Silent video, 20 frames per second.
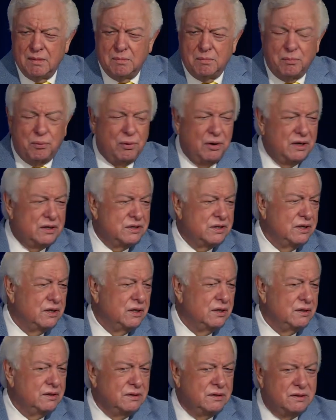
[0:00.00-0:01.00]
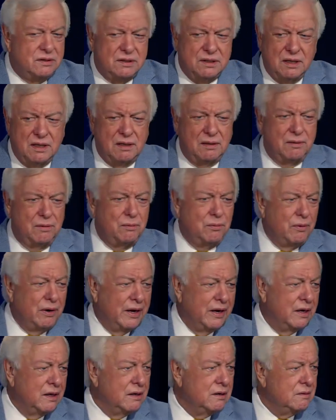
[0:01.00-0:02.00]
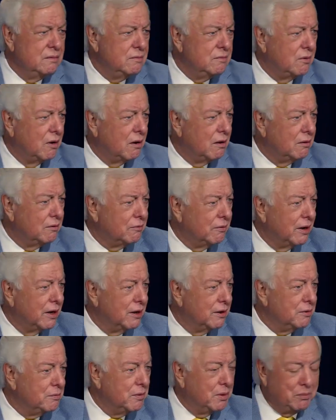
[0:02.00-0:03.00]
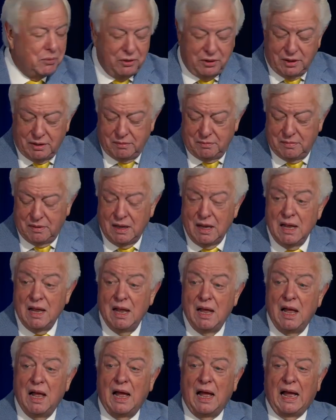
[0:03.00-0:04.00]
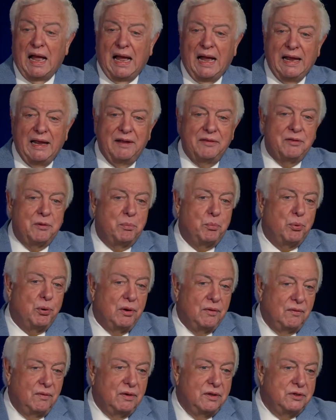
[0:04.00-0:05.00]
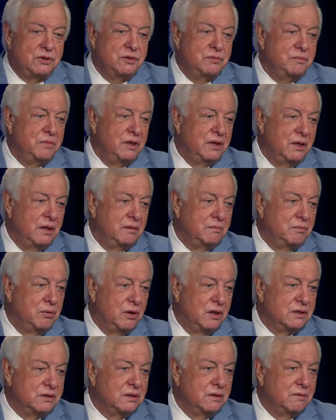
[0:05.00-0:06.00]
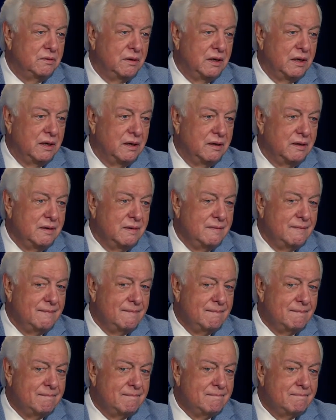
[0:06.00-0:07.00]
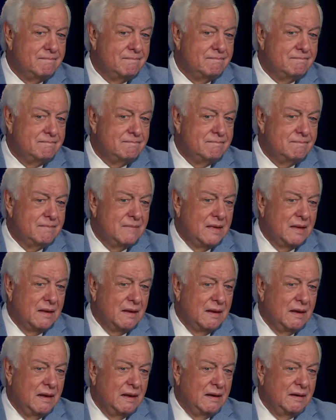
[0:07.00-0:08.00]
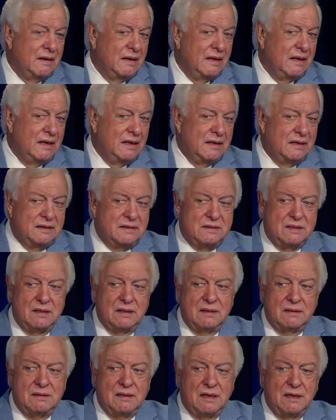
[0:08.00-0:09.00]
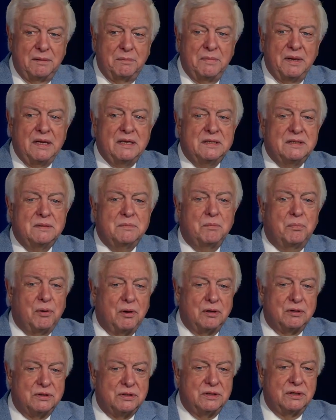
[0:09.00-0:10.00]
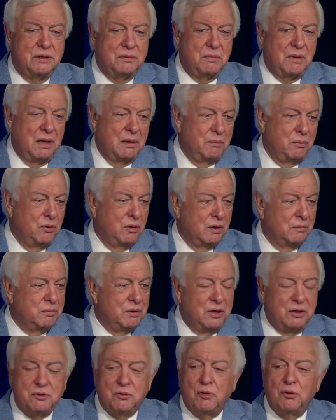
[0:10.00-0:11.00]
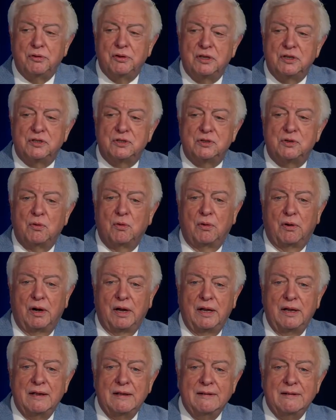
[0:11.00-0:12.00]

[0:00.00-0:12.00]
President Reagan, Ronald Reagan, remember him? I had the privilege of meeting President Reagan, and he is an amazing person in my book. But he told this story,